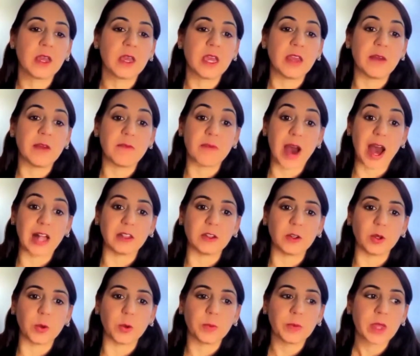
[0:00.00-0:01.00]
in
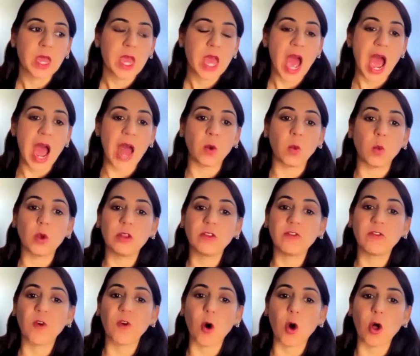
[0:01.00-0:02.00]
value and will
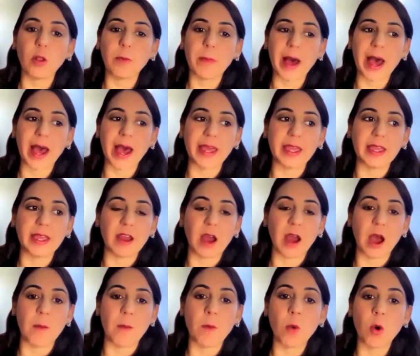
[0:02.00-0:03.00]
fall by
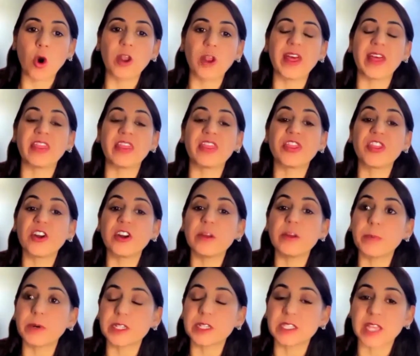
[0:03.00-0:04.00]
uh, more than
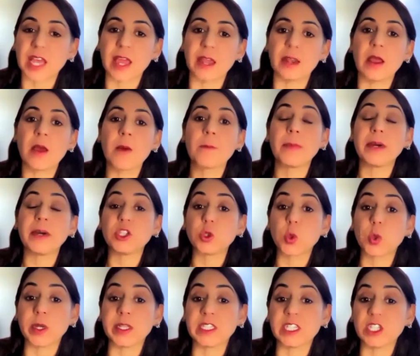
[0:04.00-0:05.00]
30% by
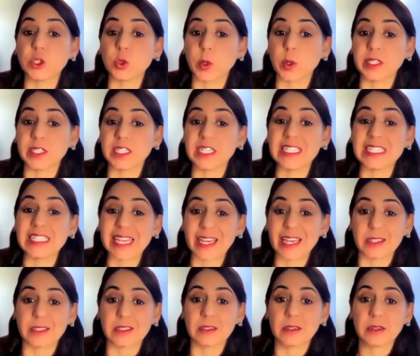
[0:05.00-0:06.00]

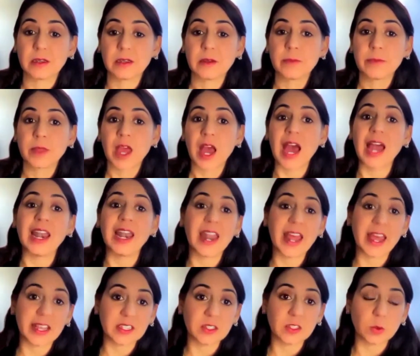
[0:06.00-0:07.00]
2026 unless